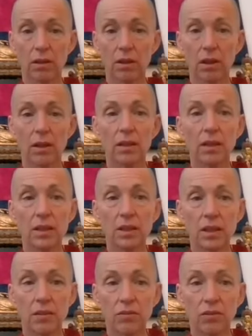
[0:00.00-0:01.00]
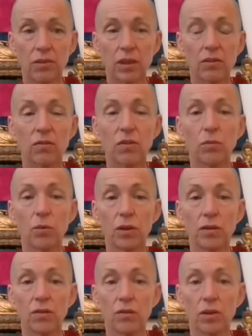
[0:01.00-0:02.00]
Are they suffering from one
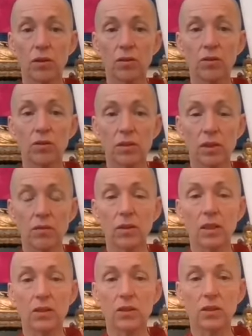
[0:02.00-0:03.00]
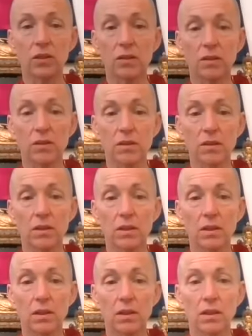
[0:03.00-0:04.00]
of those afflictions?
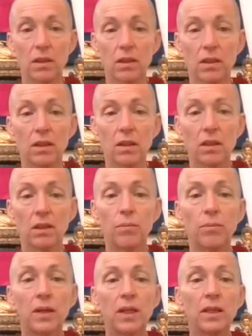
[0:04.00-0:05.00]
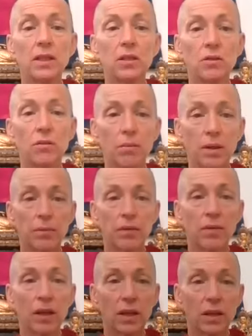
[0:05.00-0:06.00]
You may need to remember
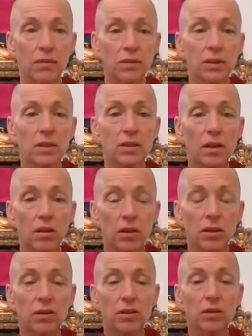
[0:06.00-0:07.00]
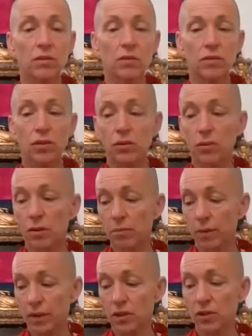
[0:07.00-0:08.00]
that if it's hard to feel
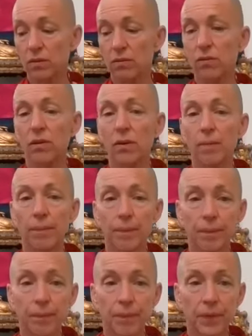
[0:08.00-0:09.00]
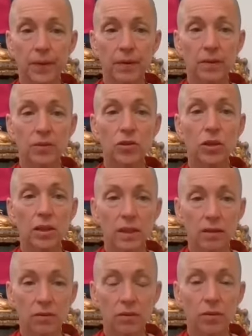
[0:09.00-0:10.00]
compassion for them. Try
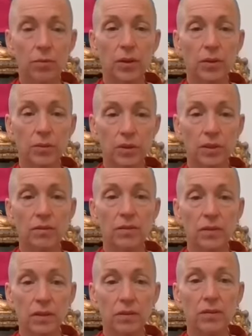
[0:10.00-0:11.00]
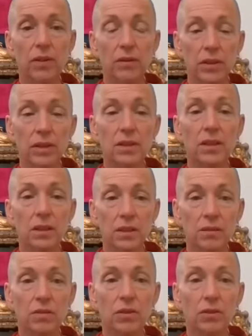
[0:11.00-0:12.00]
that for a moment if there is any
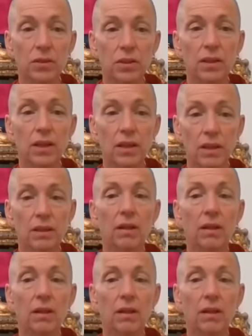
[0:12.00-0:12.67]
difficulty there.